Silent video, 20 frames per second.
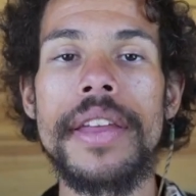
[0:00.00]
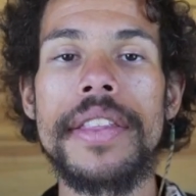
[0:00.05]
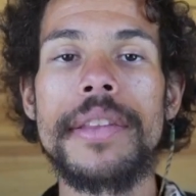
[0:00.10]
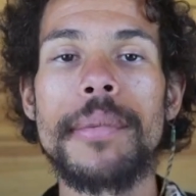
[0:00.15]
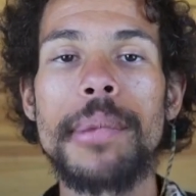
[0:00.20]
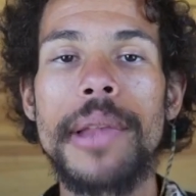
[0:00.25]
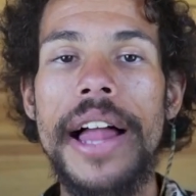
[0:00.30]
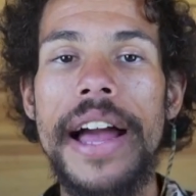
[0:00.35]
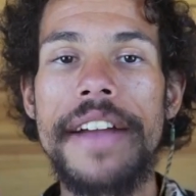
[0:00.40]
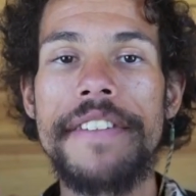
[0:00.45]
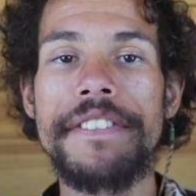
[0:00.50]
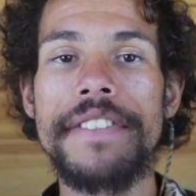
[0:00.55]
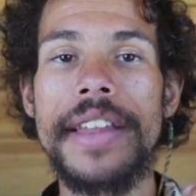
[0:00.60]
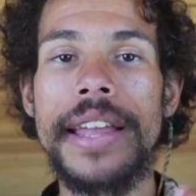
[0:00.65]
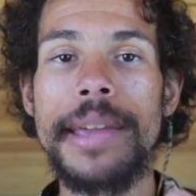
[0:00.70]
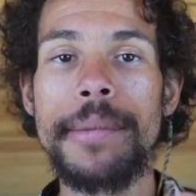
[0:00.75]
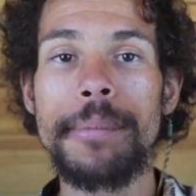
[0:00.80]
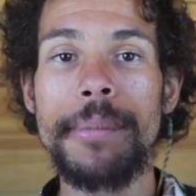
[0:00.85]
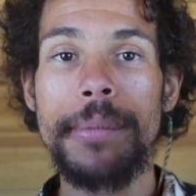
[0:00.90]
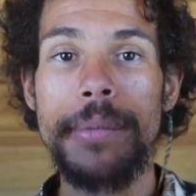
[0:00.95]
the black
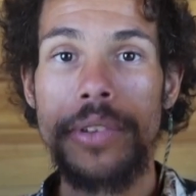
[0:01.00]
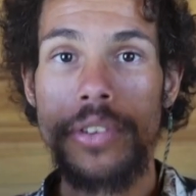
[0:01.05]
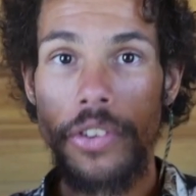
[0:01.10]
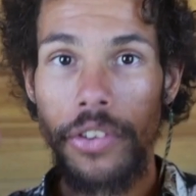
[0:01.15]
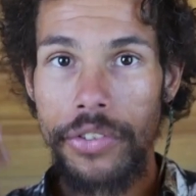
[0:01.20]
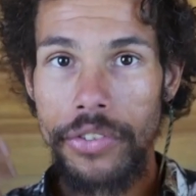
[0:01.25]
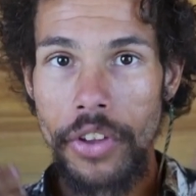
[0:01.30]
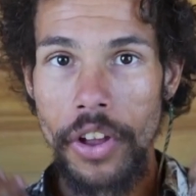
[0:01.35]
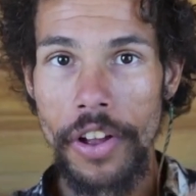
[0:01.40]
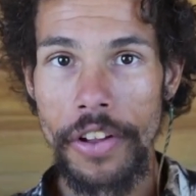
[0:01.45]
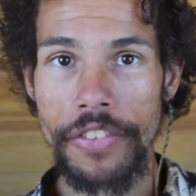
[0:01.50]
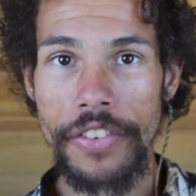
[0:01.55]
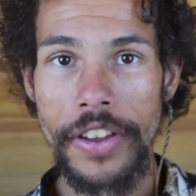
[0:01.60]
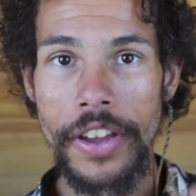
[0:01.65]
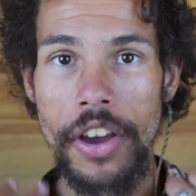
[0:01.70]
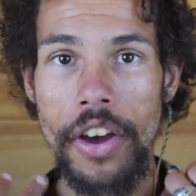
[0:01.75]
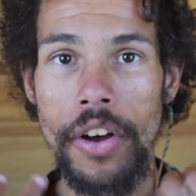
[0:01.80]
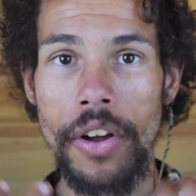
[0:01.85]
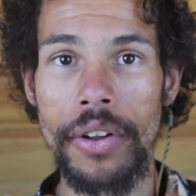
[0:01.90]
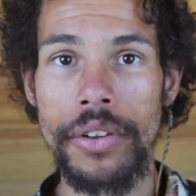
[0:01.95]
flame
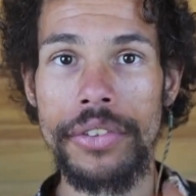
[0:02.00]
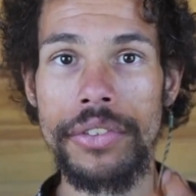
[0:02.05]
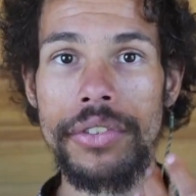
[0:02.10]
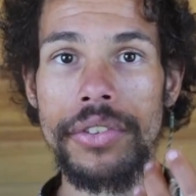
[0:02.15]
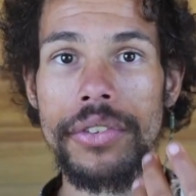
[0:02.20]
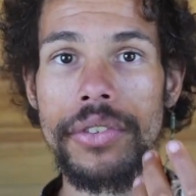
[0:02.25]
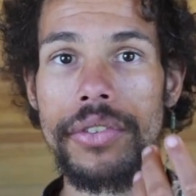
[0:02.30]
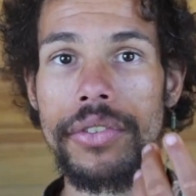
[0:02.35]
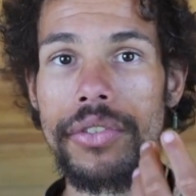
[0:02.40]
dissolving all